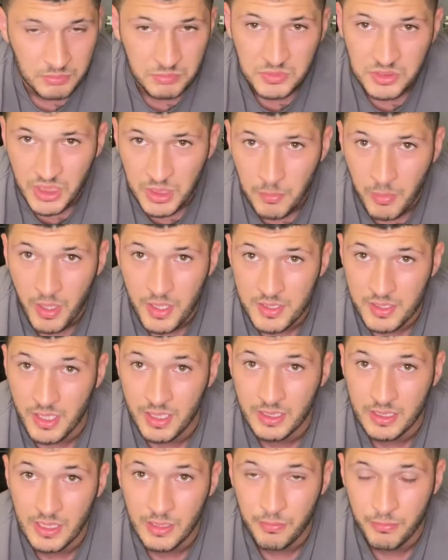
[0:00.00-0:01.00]
She might say
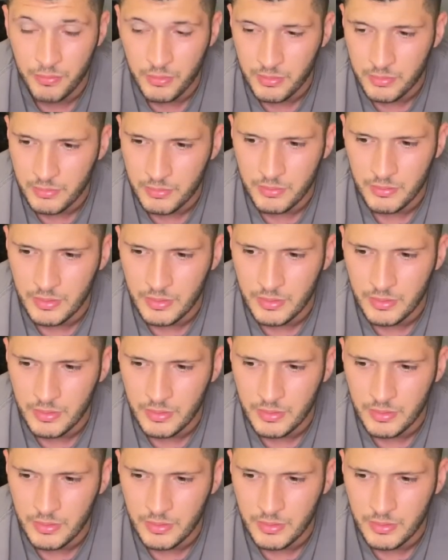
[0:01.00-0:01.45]
different.